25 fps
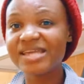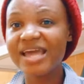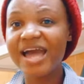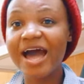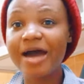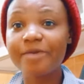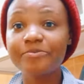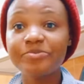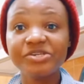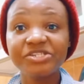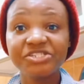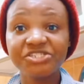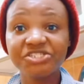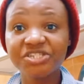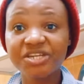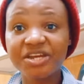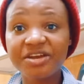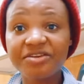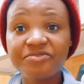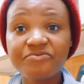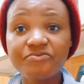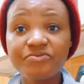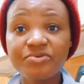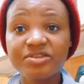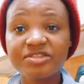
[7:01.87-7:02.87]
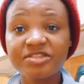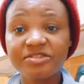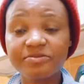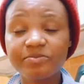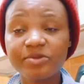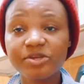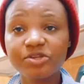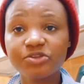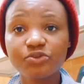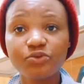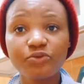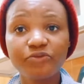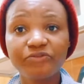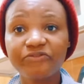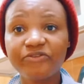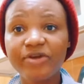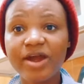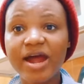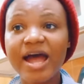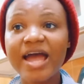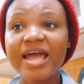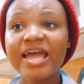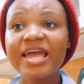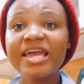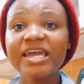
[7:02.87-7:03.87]
they have been sharing with me so
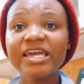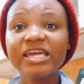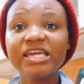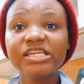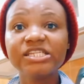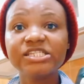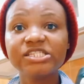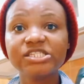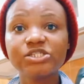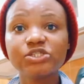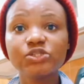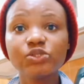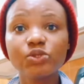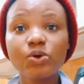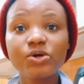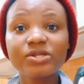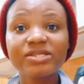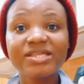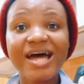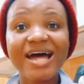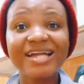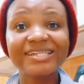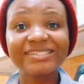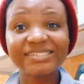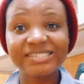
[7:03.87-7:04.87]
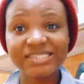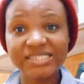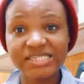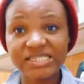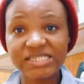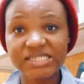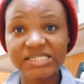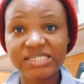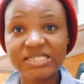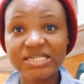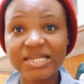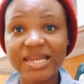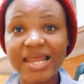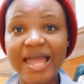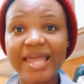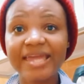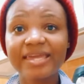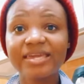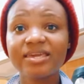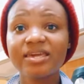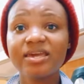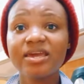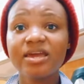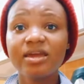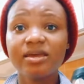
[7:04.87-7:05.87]
far, it's not that easy,
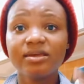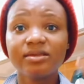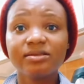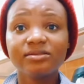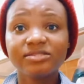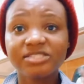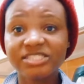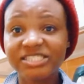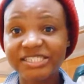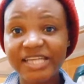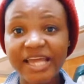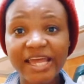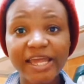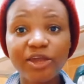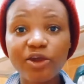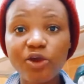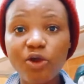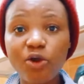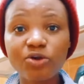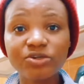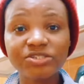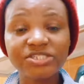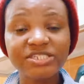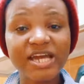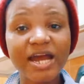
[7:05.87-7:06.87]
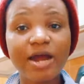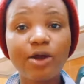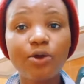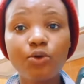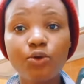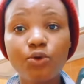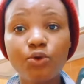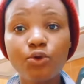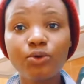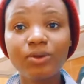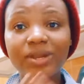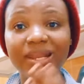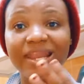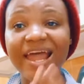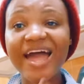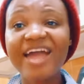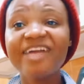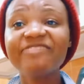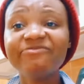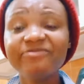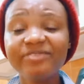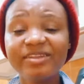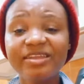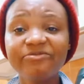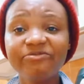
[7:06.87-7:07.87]
like stay on their whole
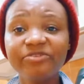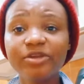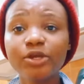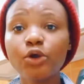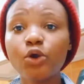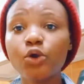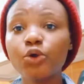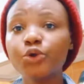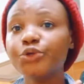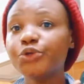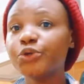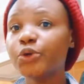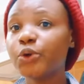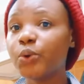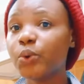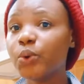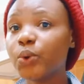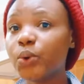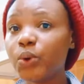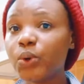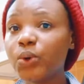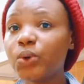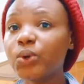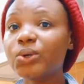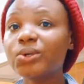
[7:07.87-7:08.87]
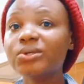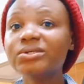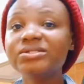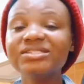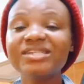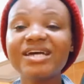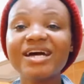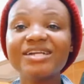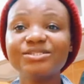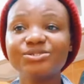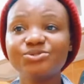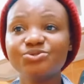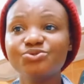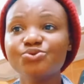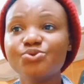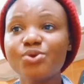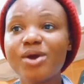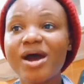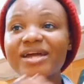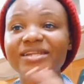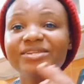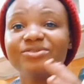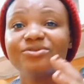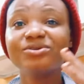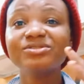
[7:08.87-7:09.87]
life, living on your own, that you
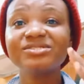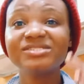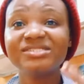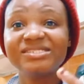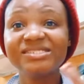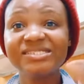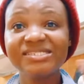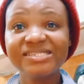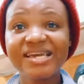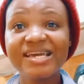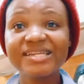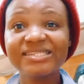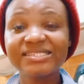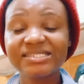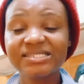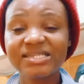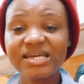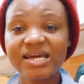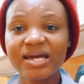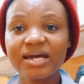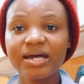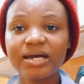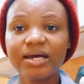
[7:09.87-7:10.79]
are not yet